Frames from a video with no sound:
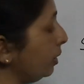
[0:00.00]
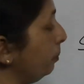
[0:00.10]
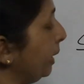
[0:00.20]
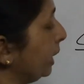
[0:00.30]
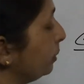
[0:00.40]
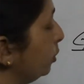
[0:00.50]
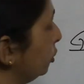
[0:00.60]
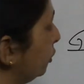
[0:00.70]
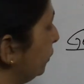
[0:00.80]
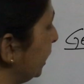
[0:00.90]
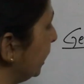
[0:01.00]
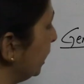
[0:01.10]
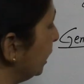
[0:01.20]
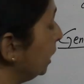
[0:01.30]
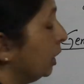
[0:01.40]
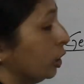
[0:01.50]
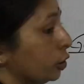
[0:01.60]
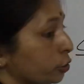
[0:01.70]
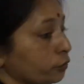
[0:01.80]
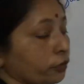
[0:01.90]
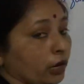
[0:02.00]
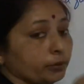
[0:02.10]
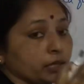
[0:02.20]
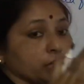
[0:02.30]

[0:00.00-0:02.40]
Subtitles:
backbone of DNA to form